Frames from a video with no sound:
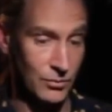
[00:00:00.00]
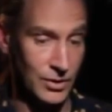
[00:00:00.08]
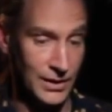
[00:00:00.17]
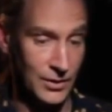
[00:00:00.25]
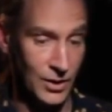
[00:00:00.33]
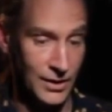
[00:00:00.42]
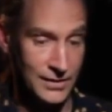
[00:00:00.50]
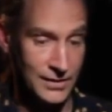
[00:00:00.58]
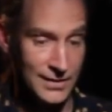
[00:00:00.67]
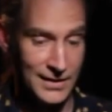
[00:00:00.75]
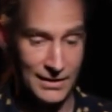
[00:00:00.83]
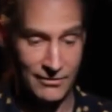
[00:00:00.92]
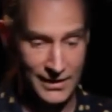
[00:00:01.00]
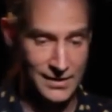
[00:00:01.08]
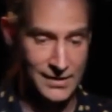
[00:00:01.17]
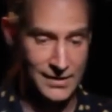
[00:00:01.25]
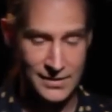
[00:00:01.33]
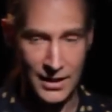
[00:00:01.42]
really want. In fact,
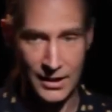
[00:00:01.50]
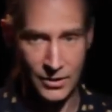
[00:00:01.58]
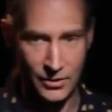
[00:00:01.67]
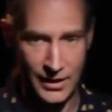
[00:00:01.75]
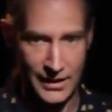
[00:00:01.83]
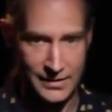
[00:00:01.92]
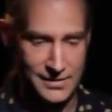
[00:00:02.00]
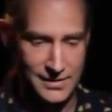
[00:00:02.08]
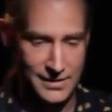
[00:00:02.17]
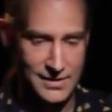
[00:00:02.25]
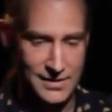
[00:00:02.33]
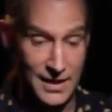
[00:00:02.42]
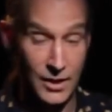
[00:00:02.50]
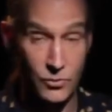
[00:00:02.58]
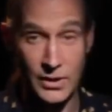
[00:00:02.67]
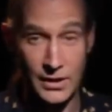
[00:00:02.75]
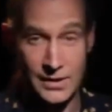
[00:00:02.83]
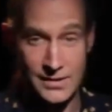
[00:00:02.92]
this HoloLens has not
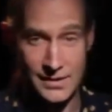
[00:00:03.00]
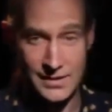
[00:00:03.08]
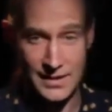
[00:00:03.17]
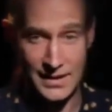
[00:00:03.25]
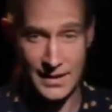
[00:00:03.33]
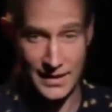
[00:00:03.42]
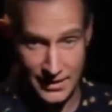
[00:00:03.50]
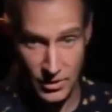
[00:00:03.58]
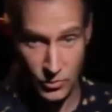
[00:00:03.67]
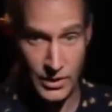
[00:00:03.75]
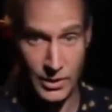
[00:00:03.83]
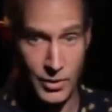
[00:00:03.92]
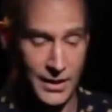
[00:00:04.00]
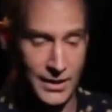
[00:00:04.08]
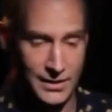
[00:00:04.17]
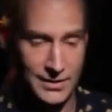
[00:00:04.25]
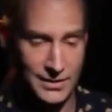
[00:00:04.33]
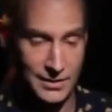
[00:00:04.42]
really succeeded as a real
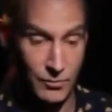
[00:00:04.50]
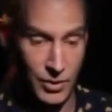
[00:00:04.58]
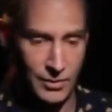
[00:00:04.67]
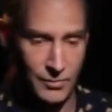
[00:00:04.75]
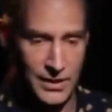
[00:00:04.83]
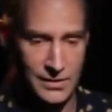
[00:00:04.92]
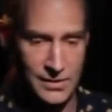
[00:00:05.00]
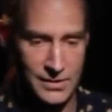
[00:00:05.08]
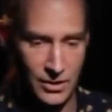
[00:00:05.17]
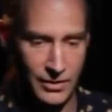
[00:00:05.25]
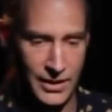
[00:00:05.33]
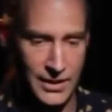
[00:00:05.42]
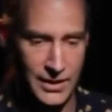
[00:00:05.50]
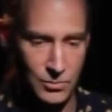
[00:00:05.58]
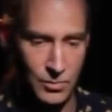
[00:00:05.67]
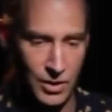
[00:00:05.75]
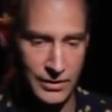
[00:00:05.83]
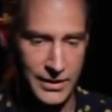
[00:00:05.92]
product, in part because it's already too
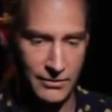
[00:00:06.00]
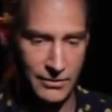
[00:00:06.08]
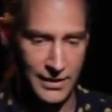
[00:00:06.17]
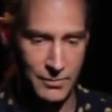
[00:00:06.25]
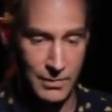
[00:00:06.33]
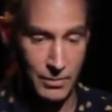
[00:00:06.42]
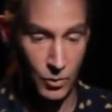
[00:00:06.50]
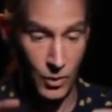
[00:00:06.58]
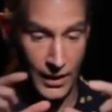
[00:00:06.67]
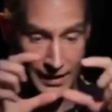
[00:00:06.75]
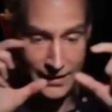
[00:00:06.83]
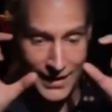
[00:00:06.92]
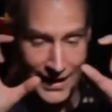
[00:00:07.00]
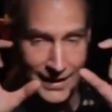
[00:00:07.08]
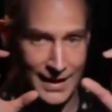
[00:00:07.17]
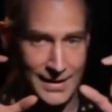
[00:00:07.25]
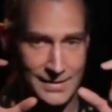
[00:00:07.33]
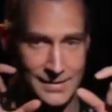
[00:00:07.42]
bulky, right? People want
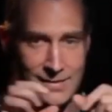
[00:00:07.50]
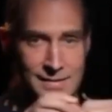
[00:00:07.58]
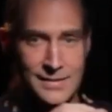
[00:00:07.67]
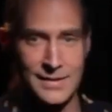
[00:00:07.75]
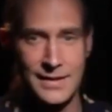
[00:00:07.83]
eyeglasses.